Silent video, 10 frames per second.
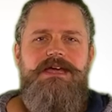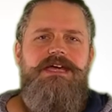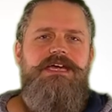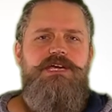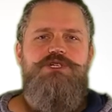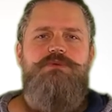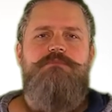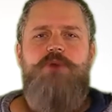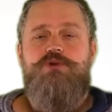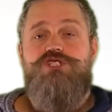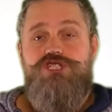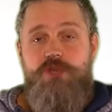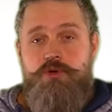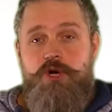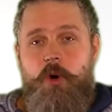Here's what most
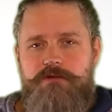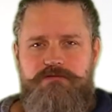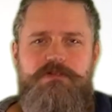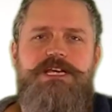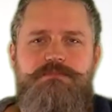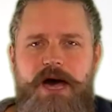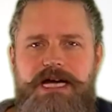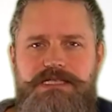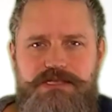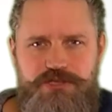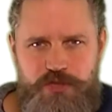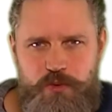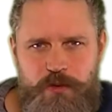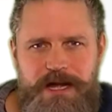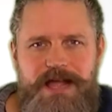so-called affiliate marketers
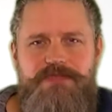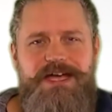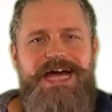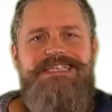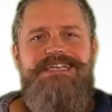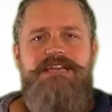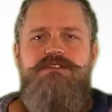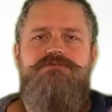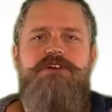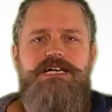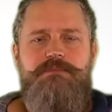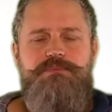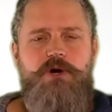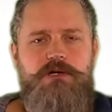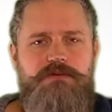do. They identify a
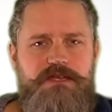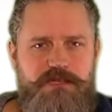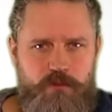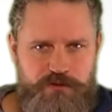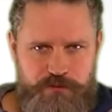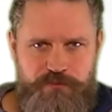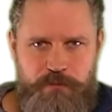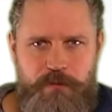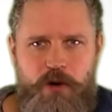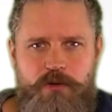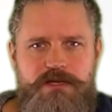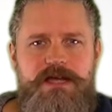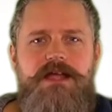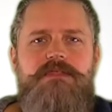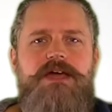product that they want to promote,
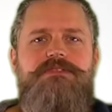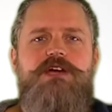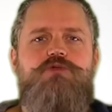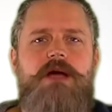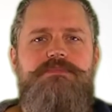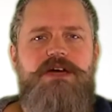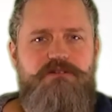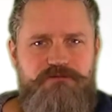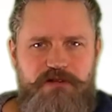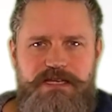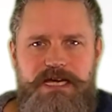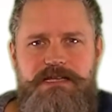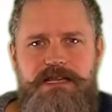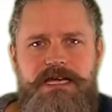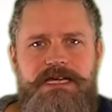then they grab their
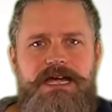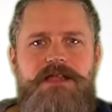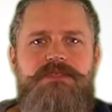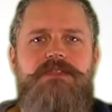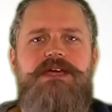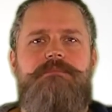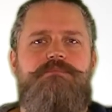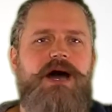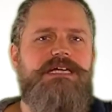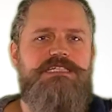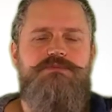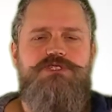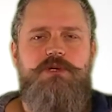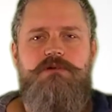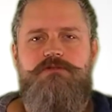affiliate link, and then they buy some
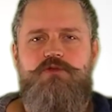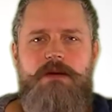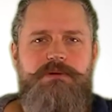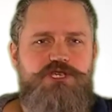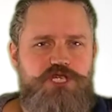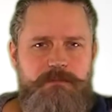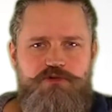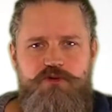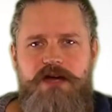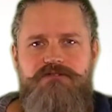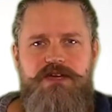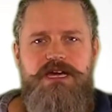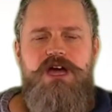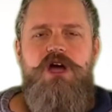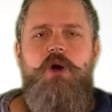sort of crappy cheap
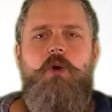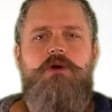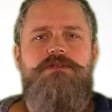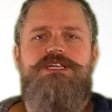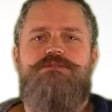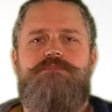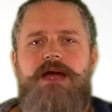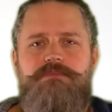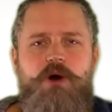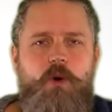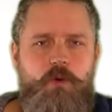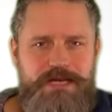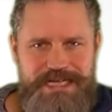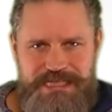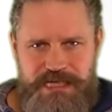traffic, or they spam the
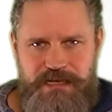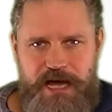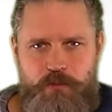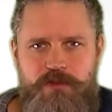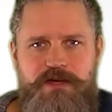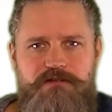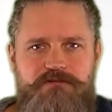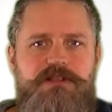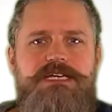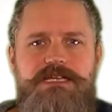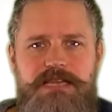whole internet with that affiliate